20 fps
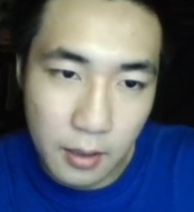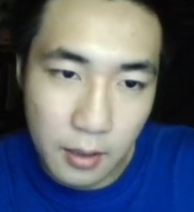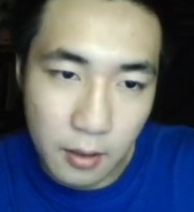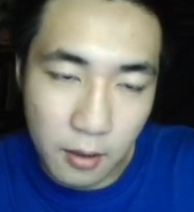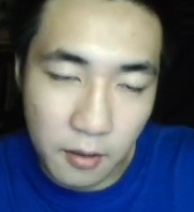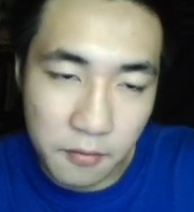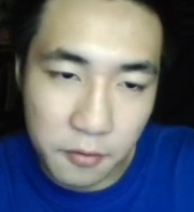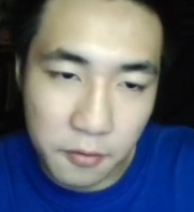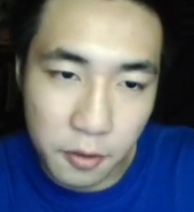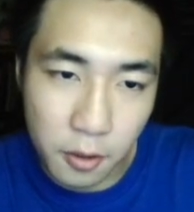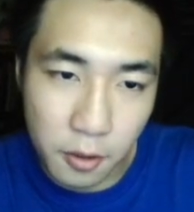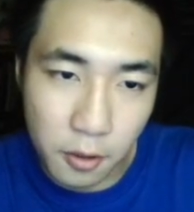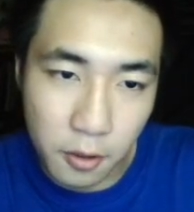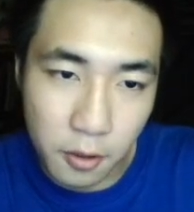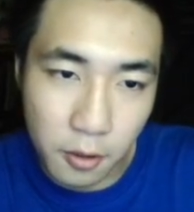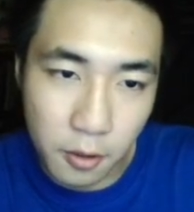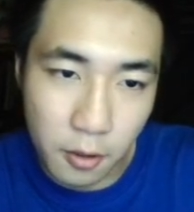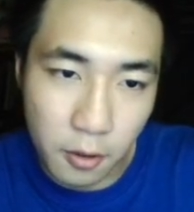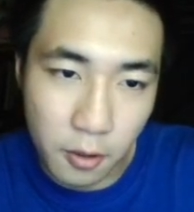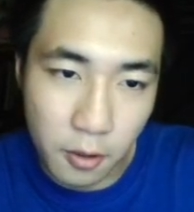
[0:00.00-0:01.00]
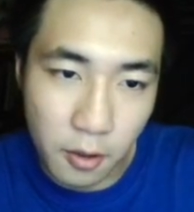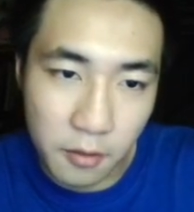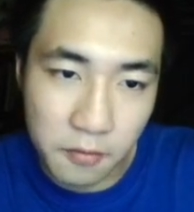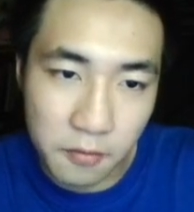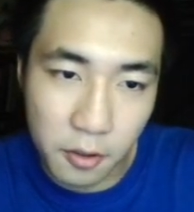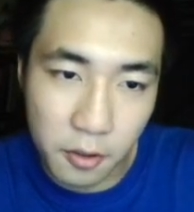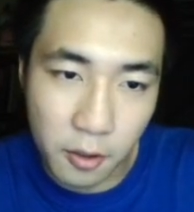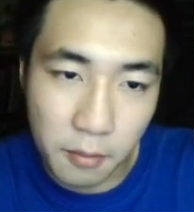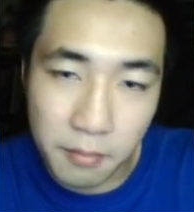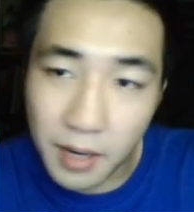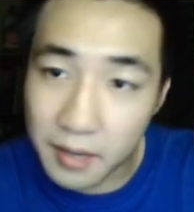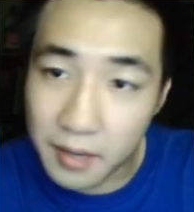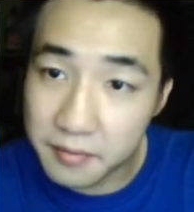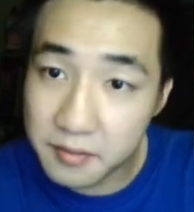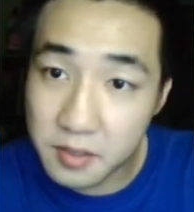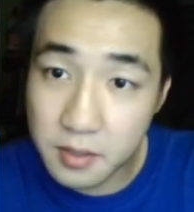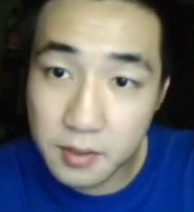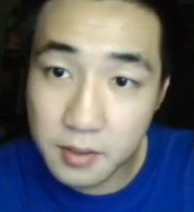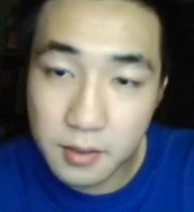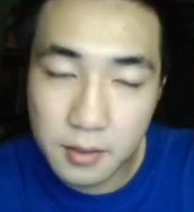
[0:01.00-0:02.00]
of your
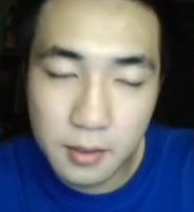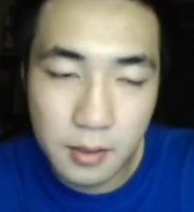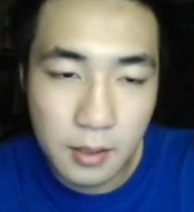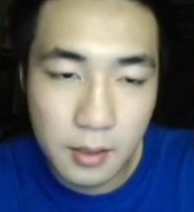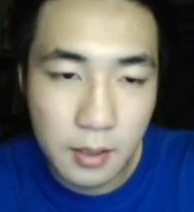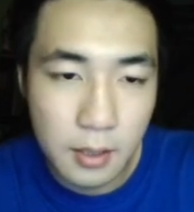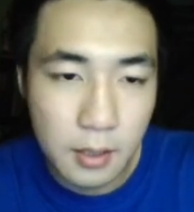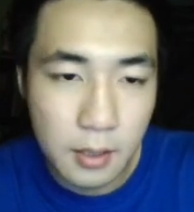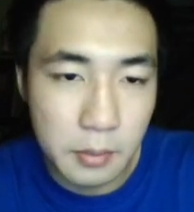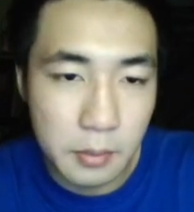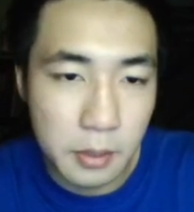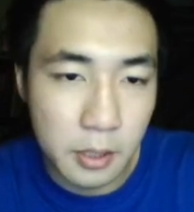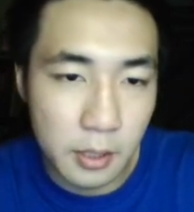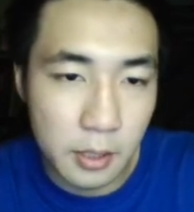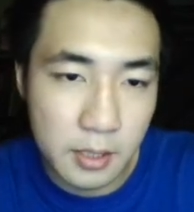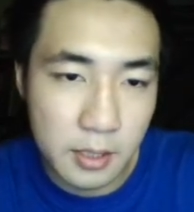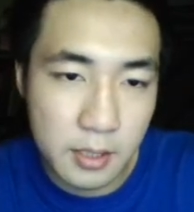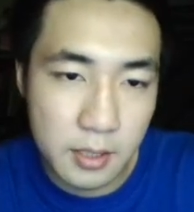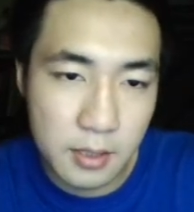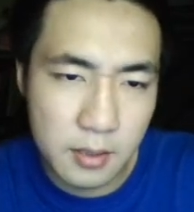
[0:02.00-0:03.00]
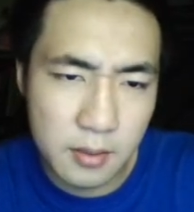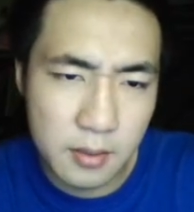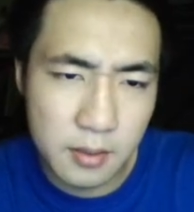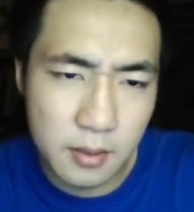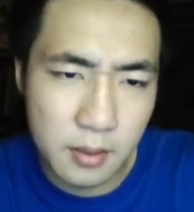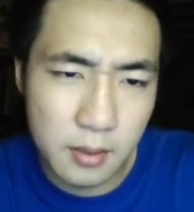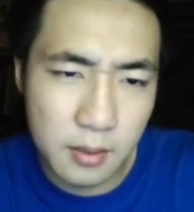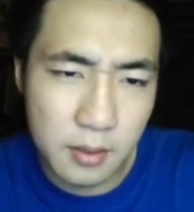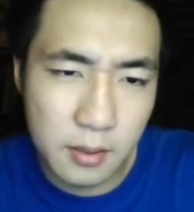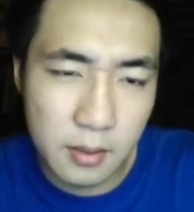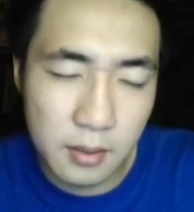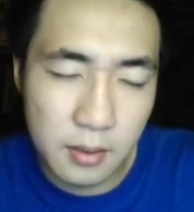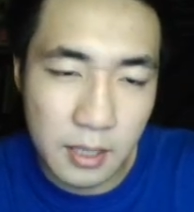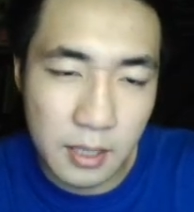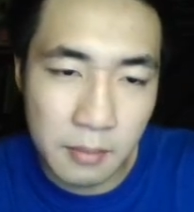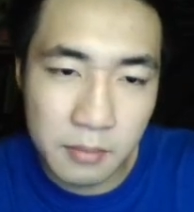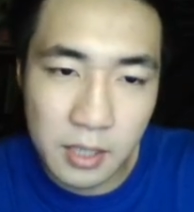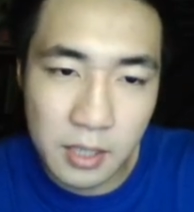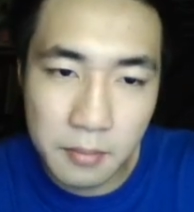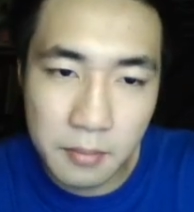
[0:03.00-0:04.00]
buffs, because
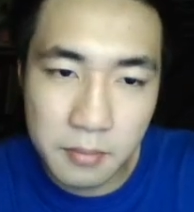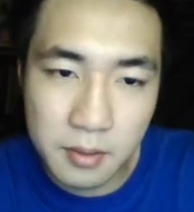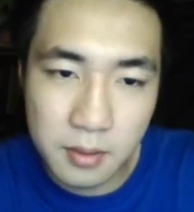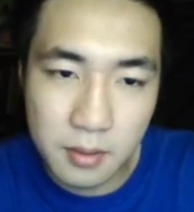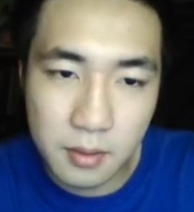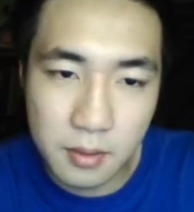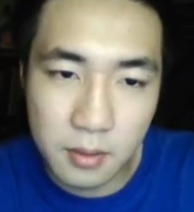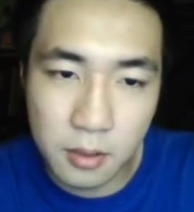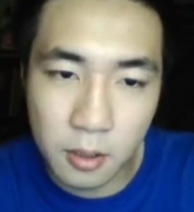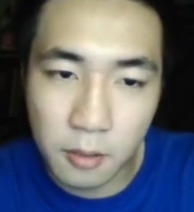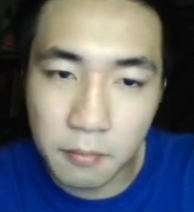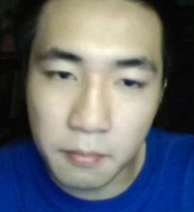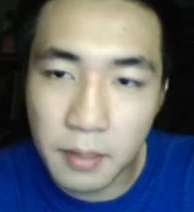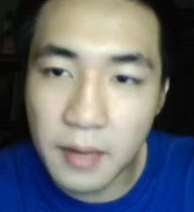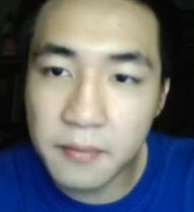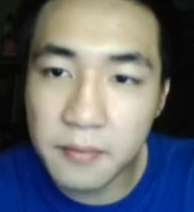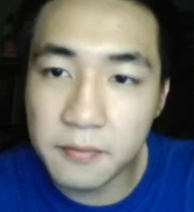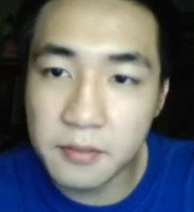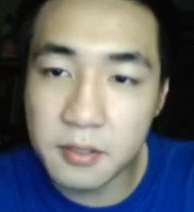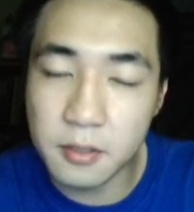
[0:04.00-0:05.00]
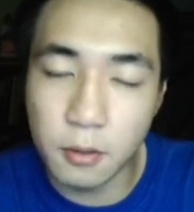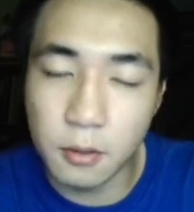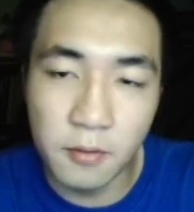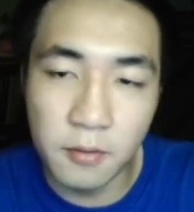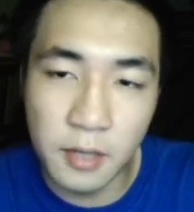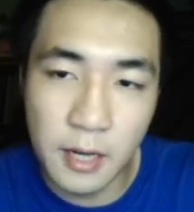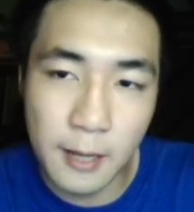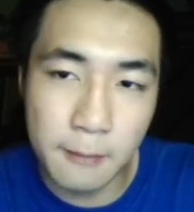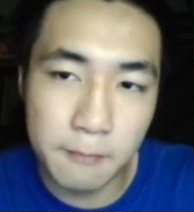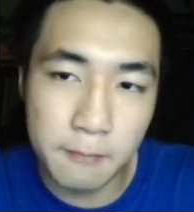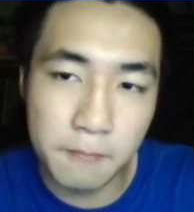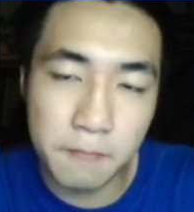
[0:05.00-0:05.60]
sometimes your buffs overlap,